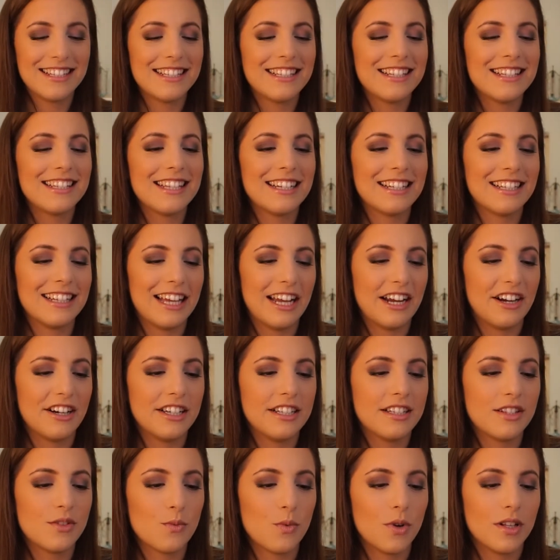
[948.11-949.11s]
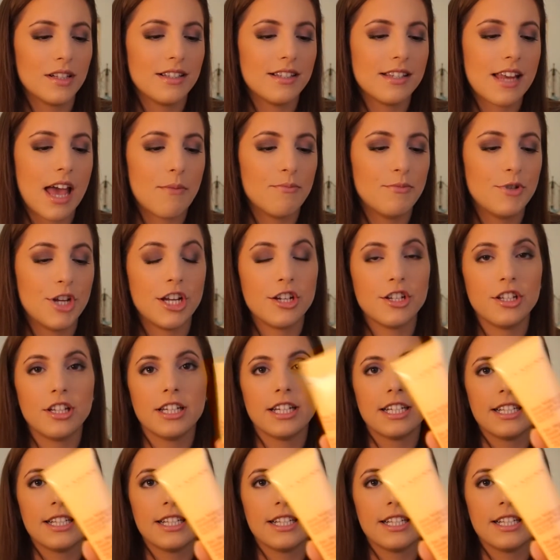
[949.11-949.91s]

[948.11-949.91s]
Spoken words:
This is the Clarins One Step Gentle